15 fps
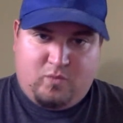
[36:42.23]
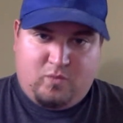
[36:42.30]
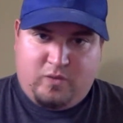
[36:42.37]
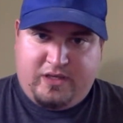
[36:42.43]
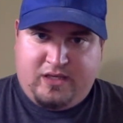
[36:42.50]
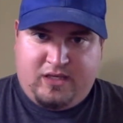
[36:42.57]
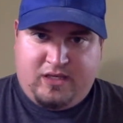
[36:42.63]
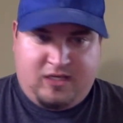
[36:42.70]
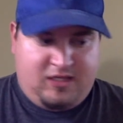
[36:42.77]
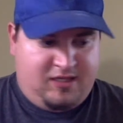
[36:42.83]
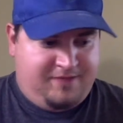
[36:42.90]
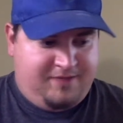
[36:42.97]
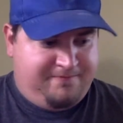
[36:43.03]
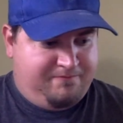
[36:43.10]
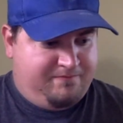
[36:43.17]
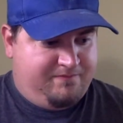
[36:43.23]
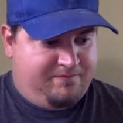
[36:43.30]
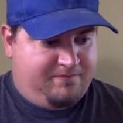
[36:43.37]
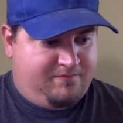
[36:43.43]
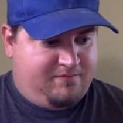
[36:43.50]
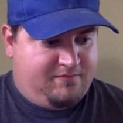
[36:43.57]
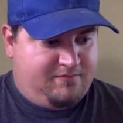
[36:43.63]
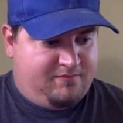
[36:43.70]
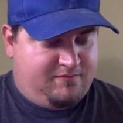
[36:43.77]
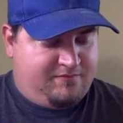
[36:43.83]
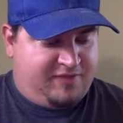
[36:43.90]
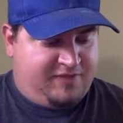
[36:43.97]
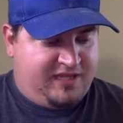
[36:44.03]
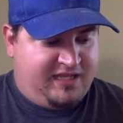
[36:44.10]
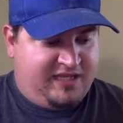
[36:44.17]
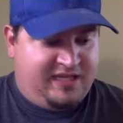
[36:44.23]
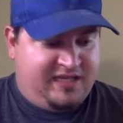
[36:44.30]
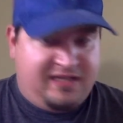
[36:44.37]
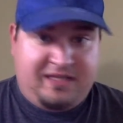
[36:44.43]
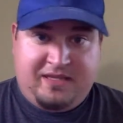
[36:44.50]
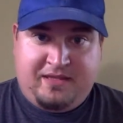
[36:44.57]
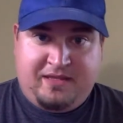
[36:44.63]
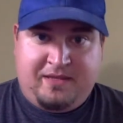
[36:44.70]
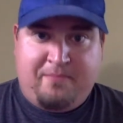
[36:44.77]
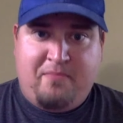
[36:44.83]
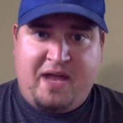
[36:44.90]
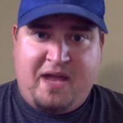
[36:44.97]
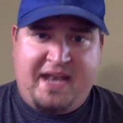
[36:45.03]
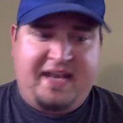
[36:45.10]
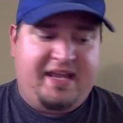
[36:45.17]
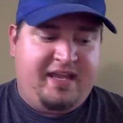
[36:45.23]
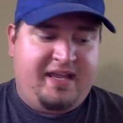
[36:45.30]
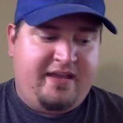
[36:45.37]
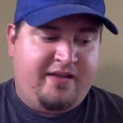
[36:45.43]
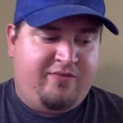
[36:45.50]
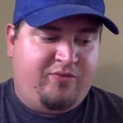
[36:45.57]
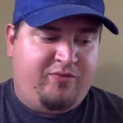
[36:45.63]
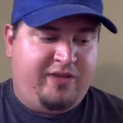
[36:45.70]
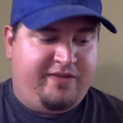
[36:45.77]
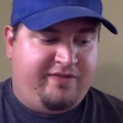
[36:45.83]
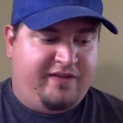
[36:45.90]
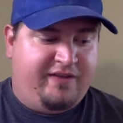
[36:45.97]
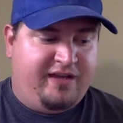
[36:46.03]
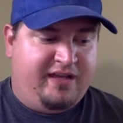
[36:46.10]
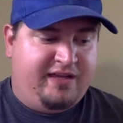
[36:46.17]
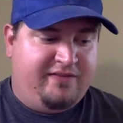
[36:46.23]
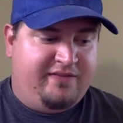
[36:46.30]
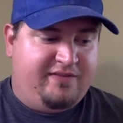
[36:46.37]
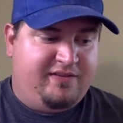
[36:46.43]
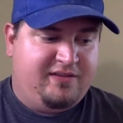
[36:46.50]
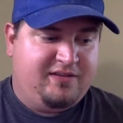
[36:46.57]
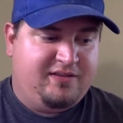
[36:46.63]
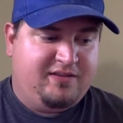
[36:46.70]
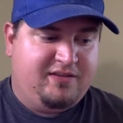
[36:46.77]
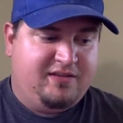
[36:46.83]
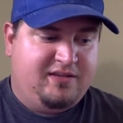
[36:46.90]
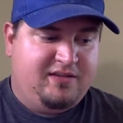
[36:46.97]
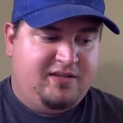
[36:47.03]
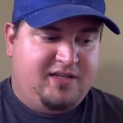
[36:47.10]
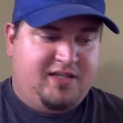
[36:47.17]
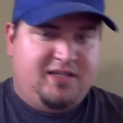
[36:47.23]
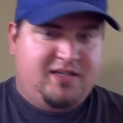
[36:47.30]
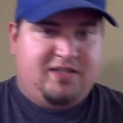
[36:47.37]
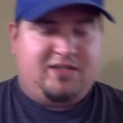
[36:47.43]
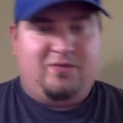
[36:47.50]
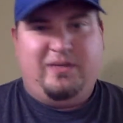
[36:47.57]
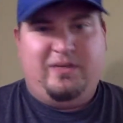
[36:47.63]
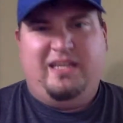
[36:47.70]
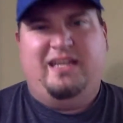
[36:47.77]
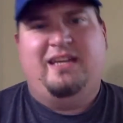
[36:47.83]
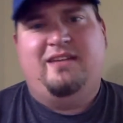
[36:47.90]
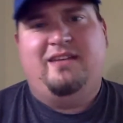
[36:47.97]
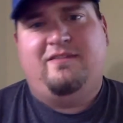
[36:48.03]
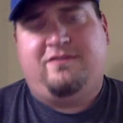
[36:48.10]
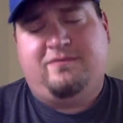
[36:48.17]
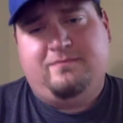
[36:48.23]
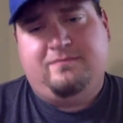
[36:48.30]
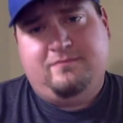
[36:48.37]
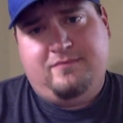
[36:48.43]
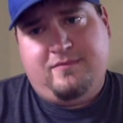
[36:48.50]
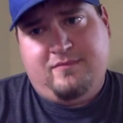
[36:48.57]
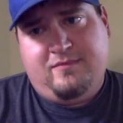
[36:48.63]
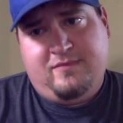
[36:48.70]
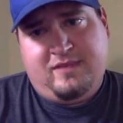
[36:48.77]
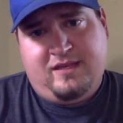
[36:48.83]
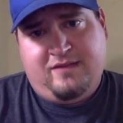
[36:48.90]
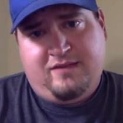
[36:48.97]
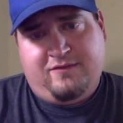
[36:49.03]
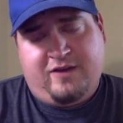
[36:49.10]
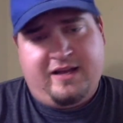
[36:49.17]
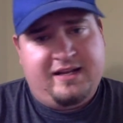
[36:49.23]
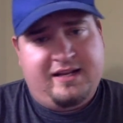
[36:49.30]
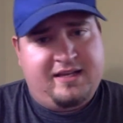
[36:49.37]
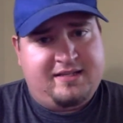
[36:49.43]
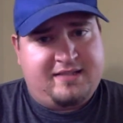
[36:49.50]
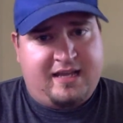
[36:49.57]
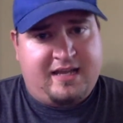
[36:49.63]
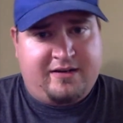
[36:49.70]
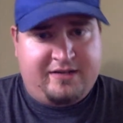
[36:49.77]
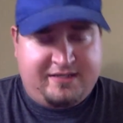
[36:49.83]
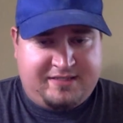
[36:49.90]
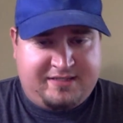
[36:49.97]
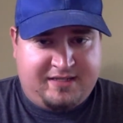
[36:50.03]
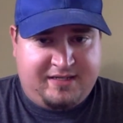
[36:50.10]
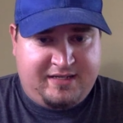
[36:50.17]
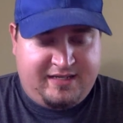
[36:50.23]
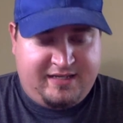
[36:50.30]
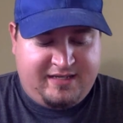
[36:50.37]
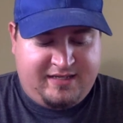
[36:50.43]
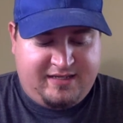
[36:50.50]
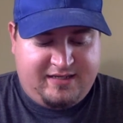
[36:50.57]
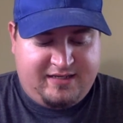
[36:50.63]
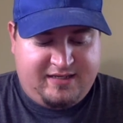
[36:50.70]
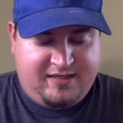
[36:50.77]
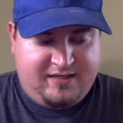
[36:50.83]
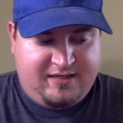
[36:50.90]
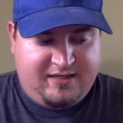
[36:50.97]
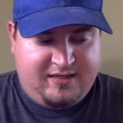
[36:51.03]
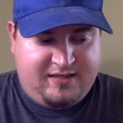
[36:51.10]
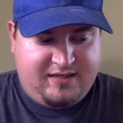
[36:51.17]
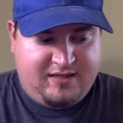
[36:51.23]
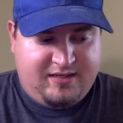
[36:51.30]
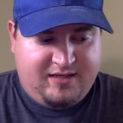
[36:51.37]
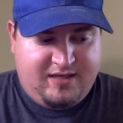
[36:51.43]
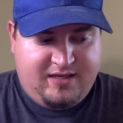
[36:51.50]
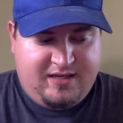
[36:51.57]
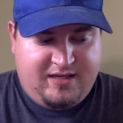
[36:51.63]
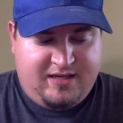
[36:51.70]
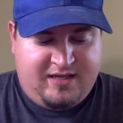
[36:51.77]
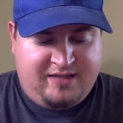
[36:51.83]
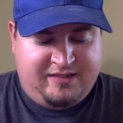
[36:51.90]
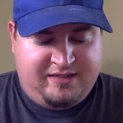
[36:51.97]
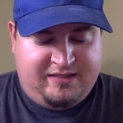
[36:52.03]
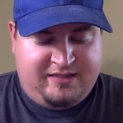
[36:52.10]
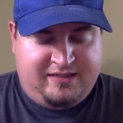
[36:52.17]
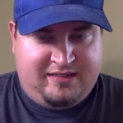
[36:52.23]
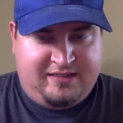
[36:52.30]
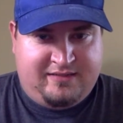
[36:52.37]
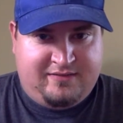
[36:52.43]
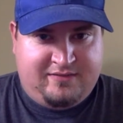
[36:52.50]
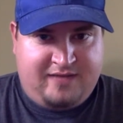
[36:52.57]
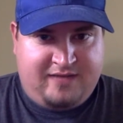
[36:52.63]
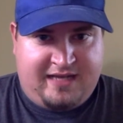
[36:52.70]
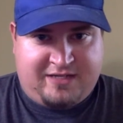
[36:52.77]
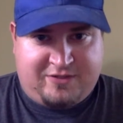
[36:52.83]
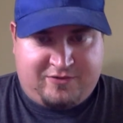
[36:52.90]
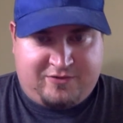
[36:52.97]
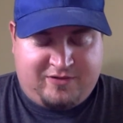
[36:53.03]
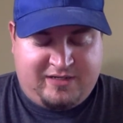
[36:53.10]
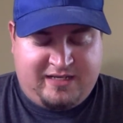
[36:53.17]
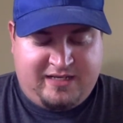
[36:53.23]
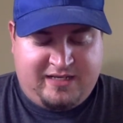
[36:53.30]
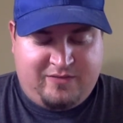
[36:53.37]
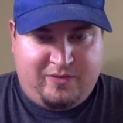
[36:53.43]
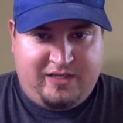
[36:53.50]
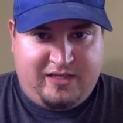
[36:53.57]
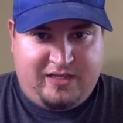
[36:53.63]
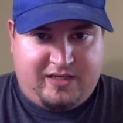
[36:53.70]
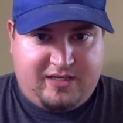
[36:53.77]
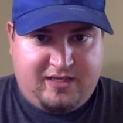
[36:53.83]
We play the Monday of week 5. So we get the Friday, Saturday, Sunday, and then extra day week